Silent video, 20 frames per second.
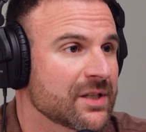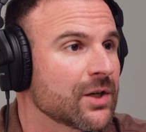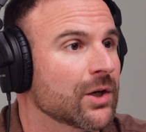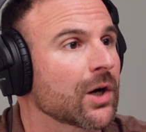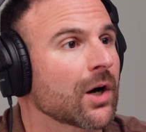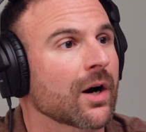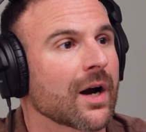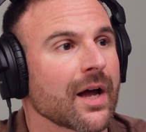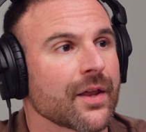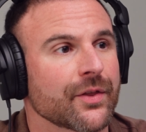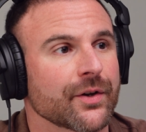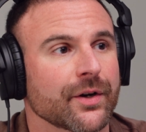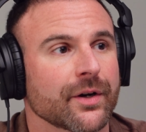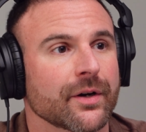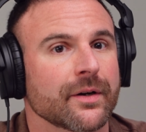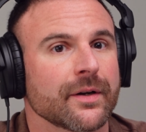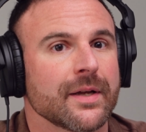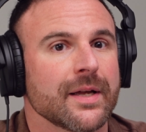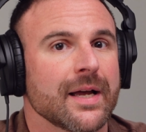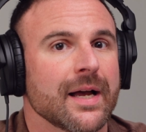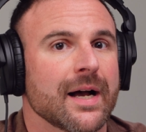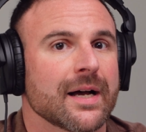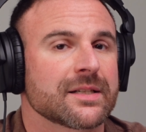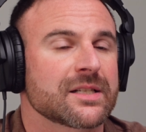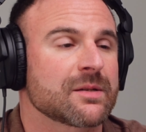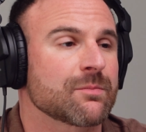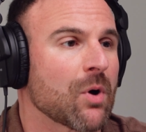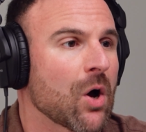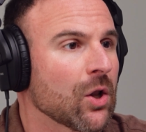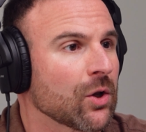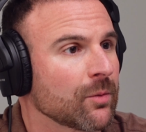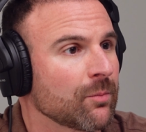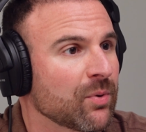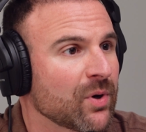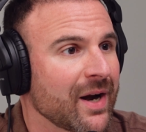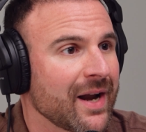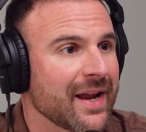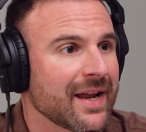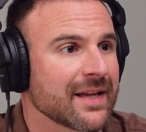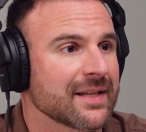there are other smaller
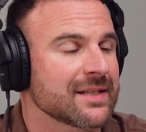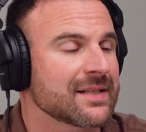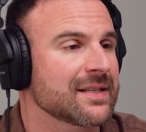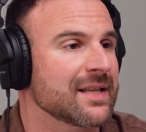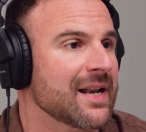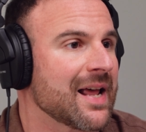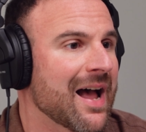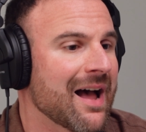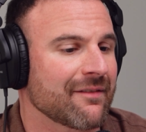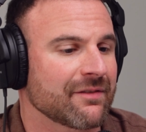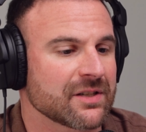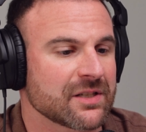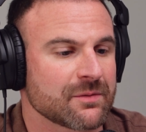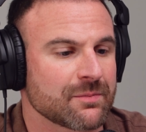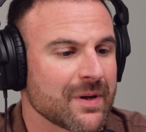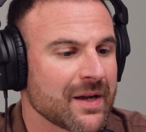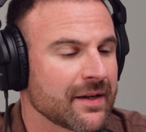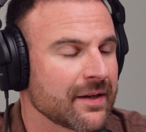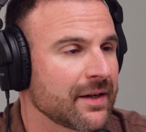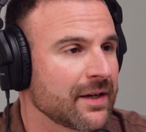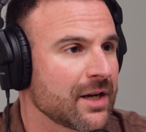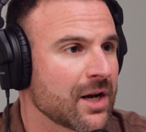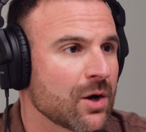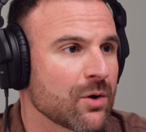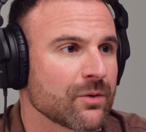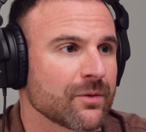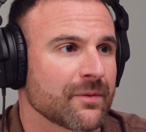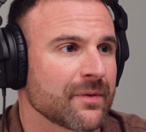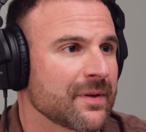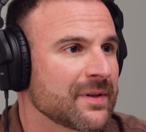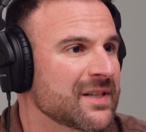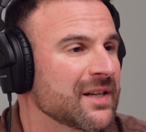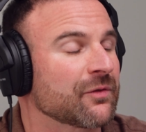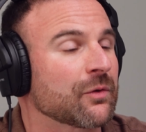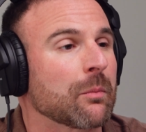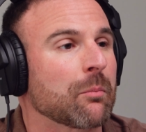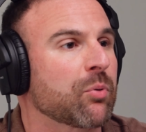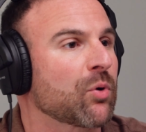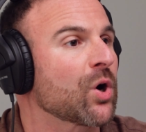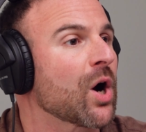brands that have
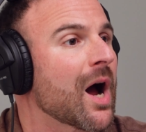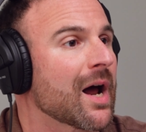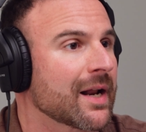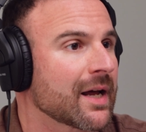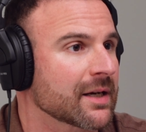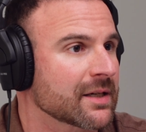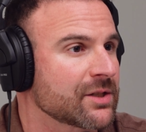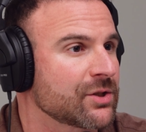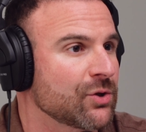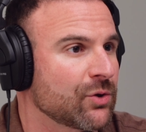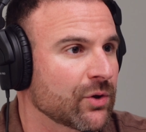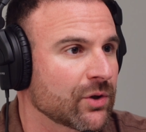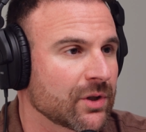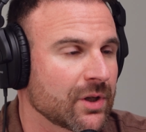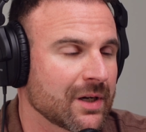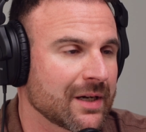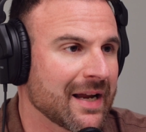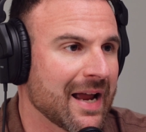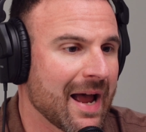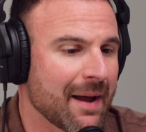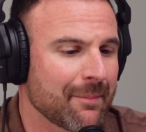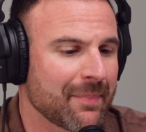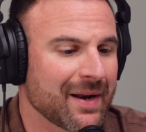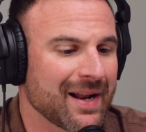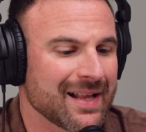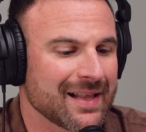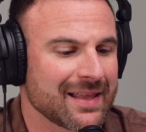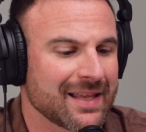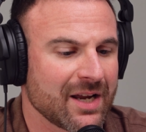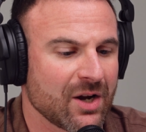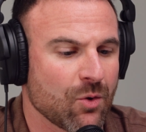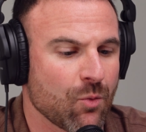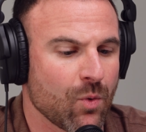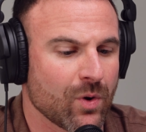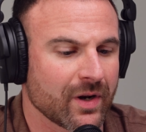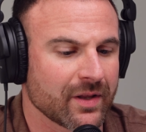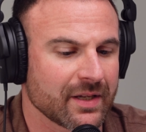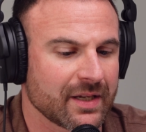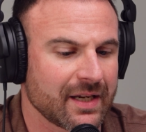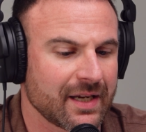different products you can look at. But I think
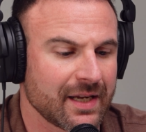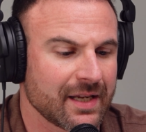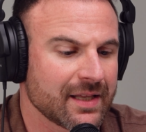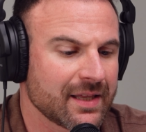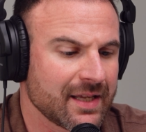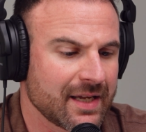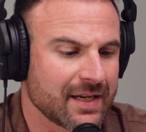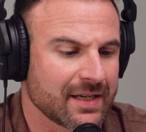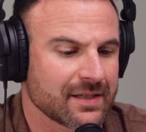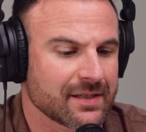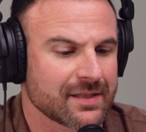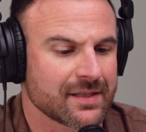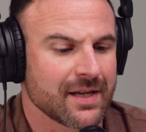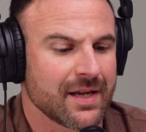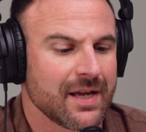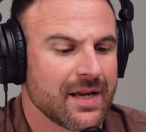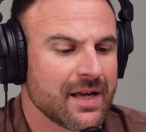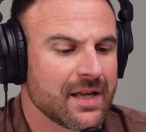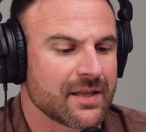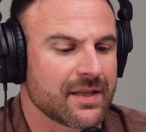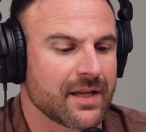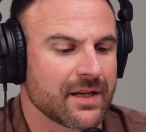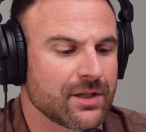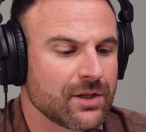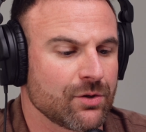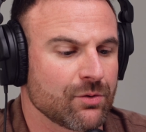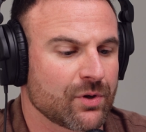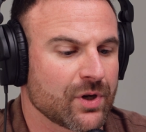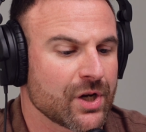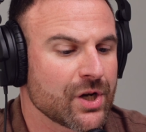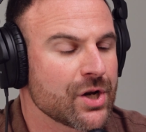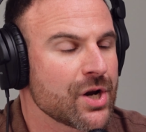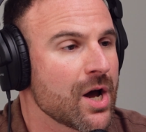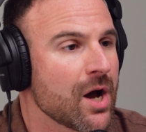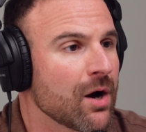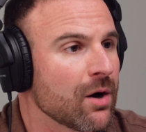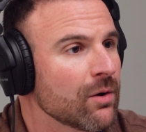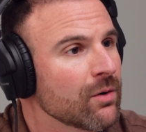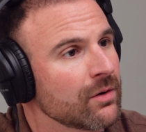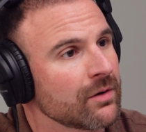one of the key things that you can
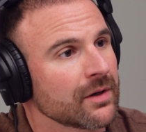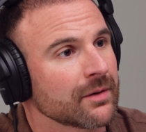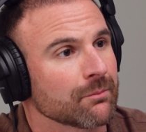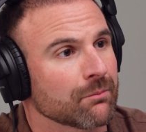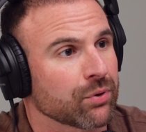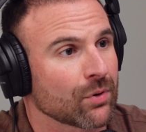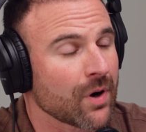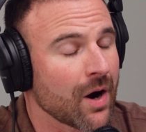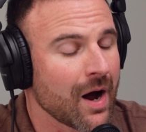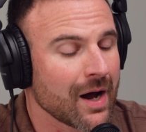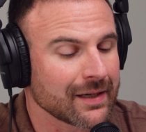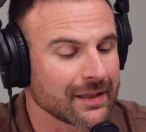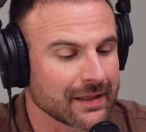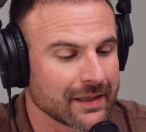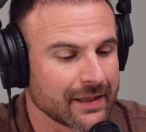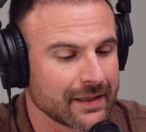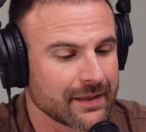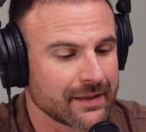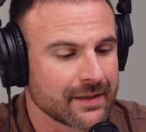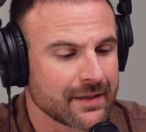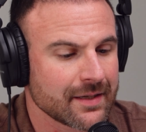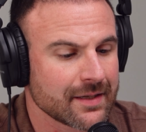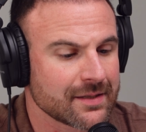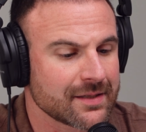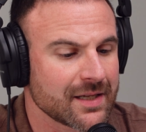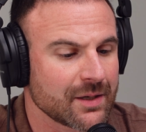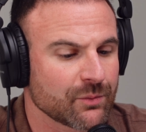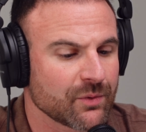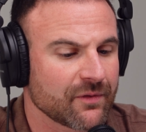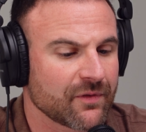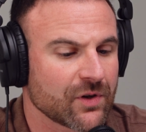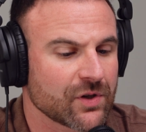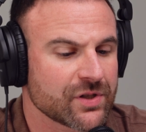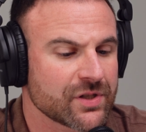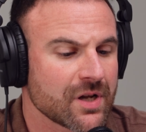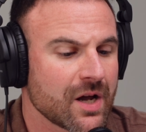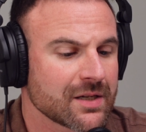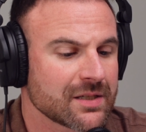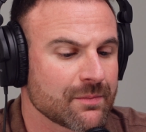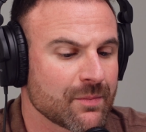know broadly is that
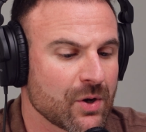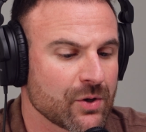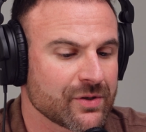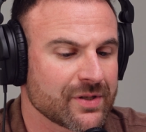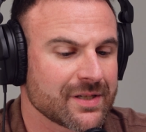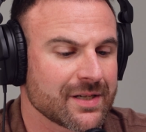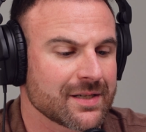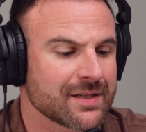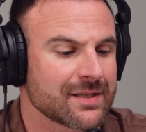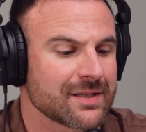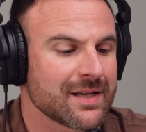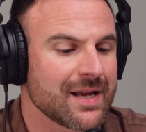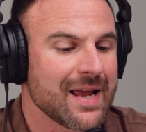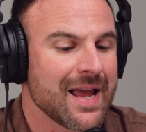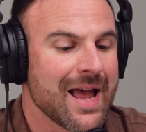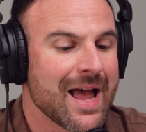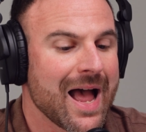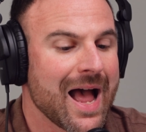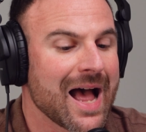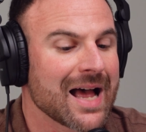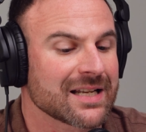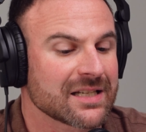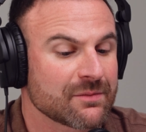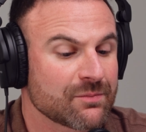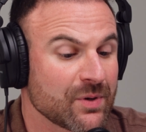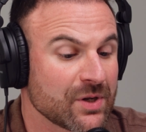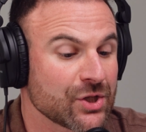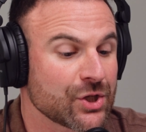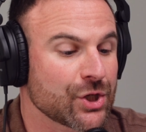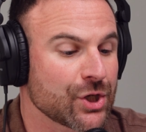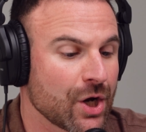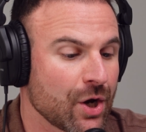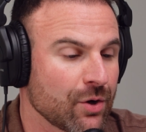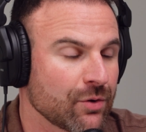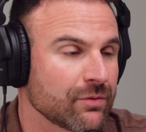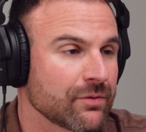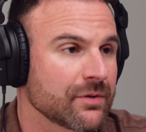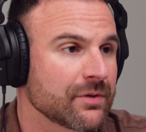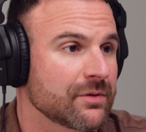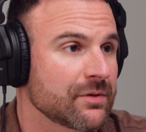reverse osmosis has been
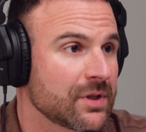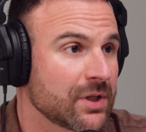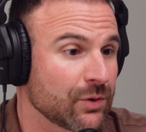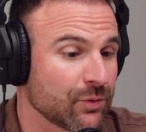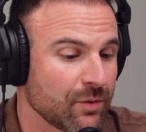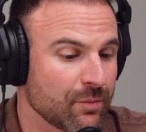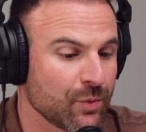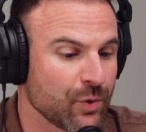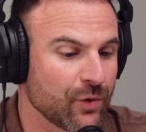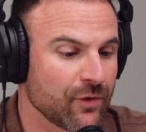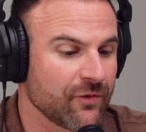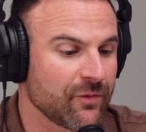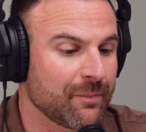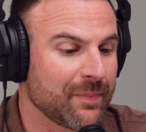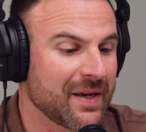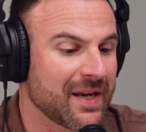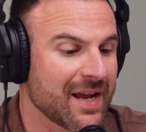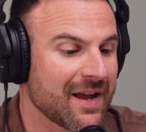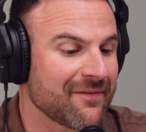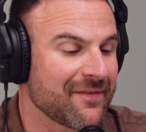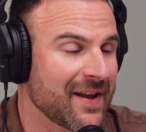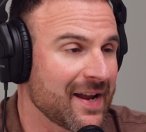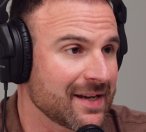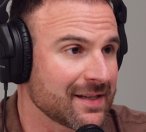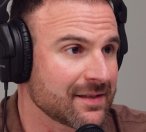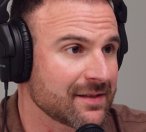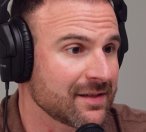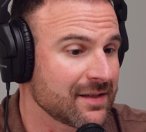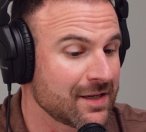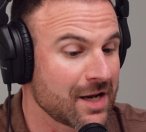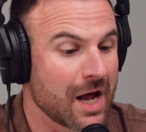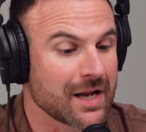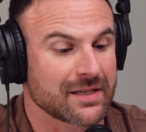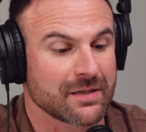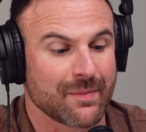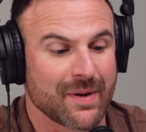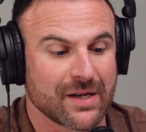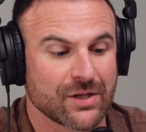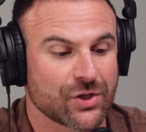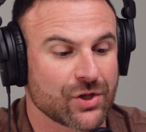shown to remove PFAs, not
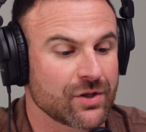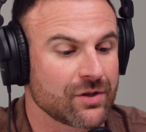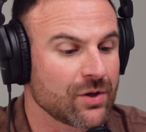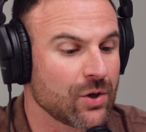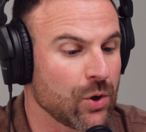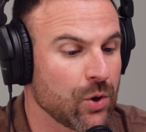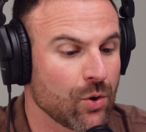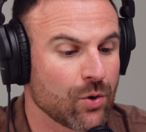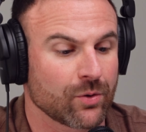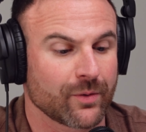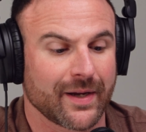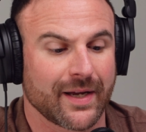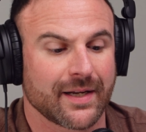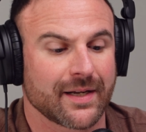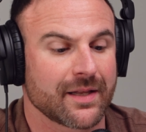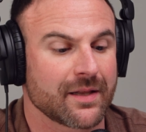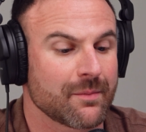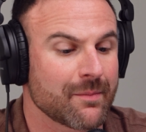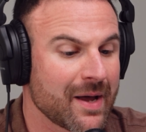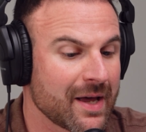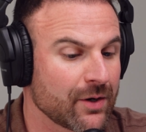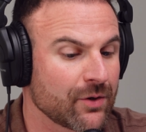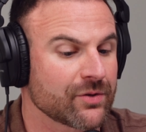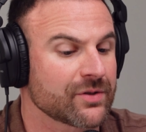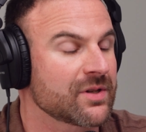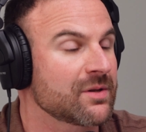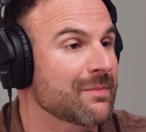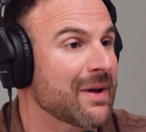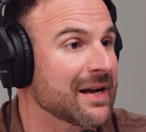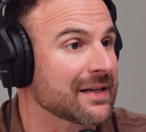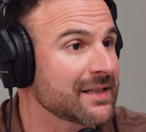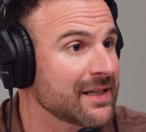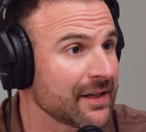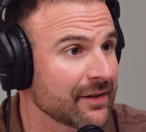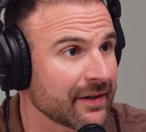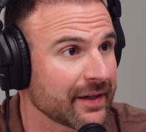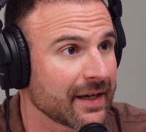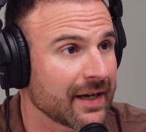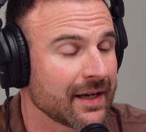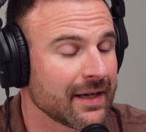to mention the chlorine and the metals and
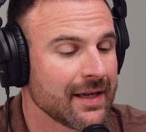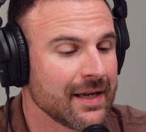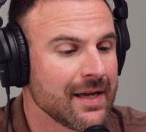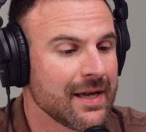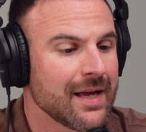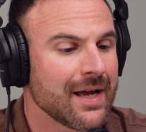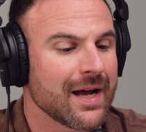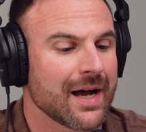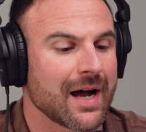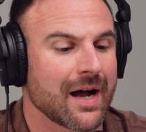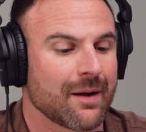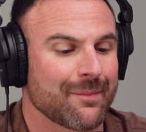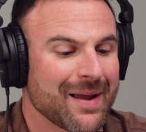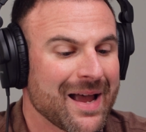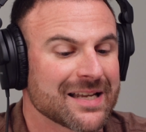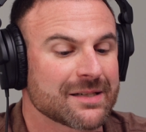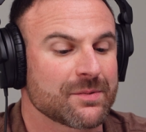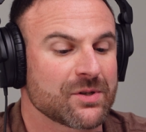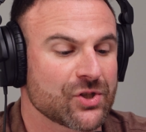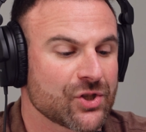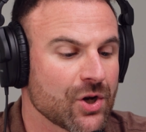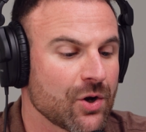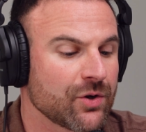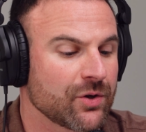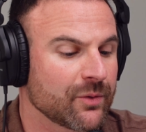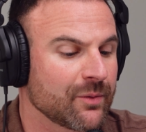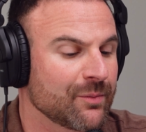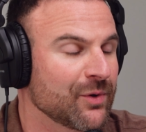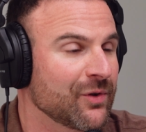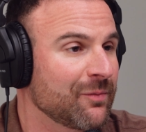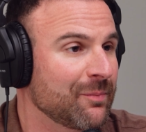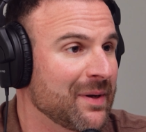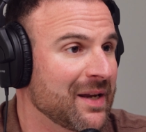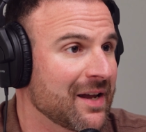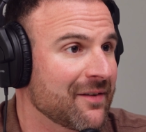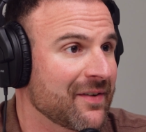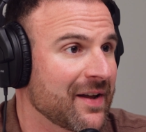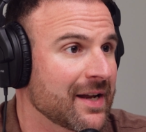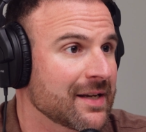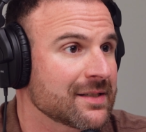bacteria has been shown to remove
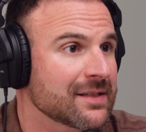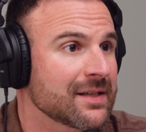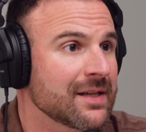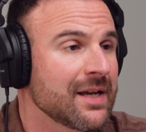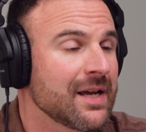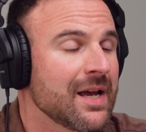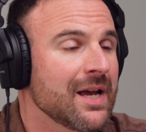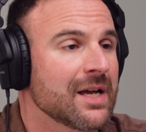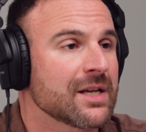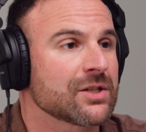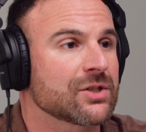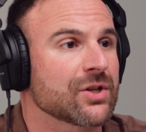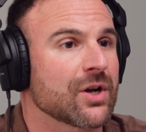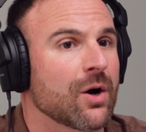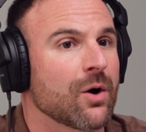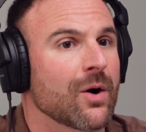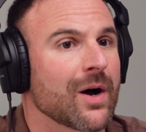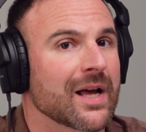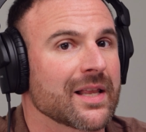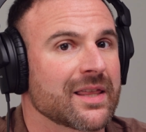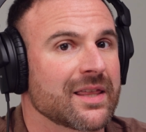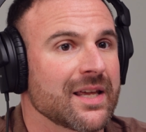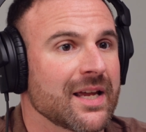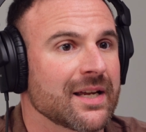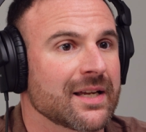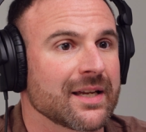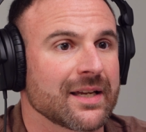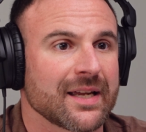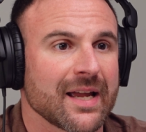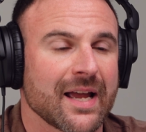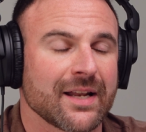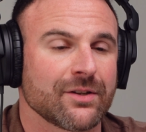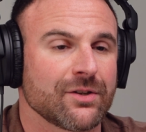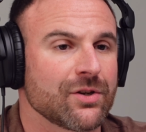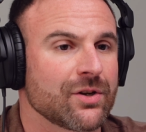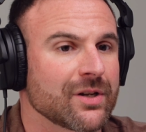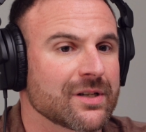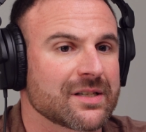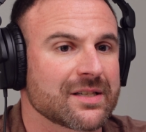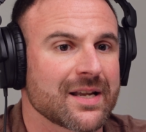PFAs. So I think, again,
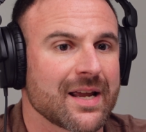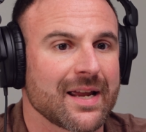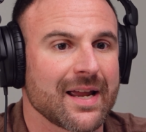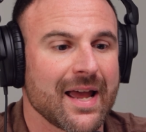you could say,